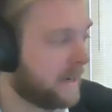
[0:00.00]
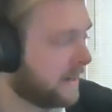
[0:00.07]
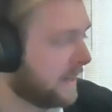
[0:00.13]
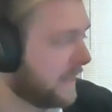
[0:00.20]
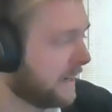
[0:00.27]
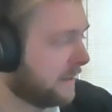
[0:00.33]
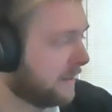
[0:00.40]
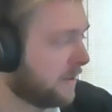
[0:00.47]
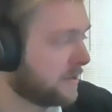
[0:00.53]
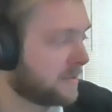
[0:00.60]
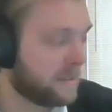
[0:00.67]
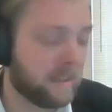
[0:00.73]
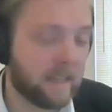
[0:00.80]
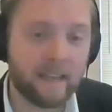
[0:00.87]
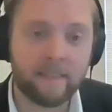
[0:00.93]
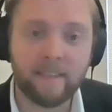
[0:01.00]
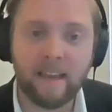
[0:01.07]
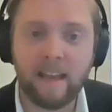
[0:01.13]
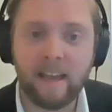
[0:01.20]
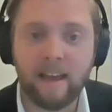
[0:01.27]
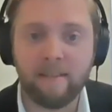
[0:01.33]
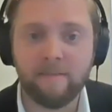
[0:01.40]
And it looks like
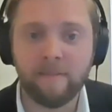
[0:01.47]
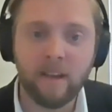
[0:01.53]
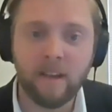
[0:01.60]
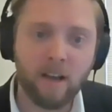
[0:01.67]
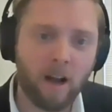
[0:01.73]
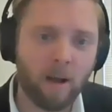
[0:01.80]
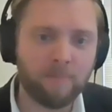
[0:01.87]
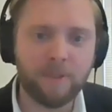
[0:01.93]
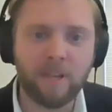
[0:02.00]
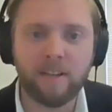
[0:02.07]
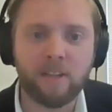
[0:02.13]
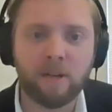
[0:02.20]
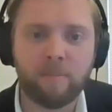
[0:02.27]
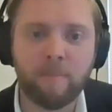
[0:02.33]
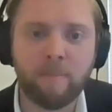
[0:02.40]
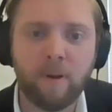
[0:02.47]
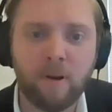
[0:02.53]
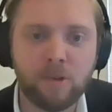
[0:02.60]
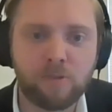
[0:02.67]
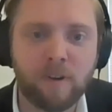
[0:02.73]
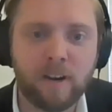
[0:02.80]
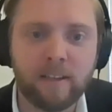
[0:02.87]
they have updated their
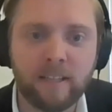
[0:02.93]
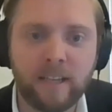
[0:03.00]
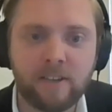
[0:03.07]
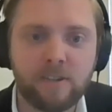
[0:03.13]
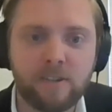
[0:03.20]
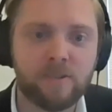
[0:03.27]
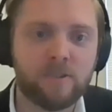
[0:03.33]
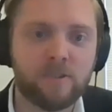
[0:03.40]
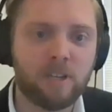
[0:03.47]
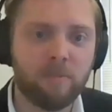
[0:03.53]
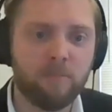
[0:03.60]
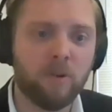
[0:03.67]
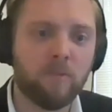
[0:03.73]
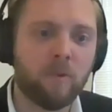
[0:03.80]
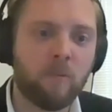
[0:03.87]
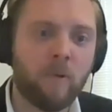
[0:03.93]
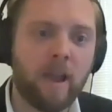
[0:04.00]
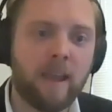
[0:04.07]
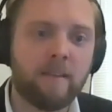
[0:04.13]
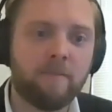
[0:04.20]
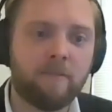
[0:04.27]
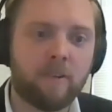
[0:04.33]
proposed regulations to move
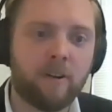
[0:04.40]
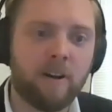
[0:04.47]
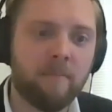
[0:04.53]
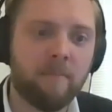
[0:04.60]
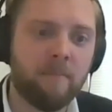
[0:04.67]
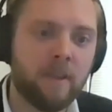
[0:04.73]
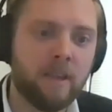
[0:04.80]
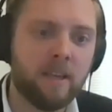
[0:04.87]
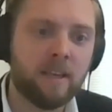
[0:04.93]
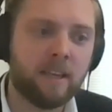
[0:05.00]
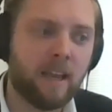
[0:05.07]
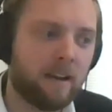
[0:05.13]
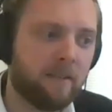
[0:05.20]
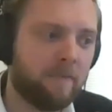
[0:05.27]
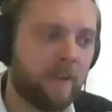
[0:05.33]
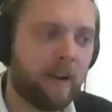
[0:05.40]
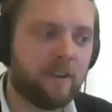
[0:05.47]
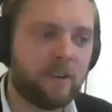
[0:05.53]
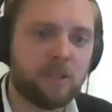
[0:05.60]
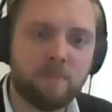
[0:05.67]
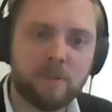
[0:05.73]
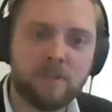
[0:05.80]
away from kind of
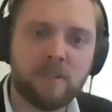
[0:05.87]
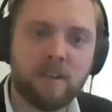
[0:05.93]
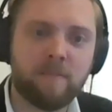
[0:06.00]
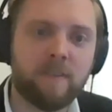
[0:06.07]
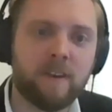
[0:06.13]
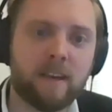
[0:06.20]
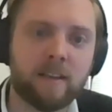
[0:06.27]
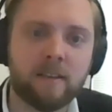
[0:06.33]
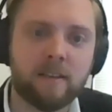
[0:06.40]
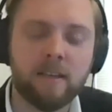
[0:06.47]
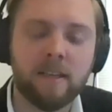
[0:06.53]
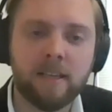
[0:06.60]
very specific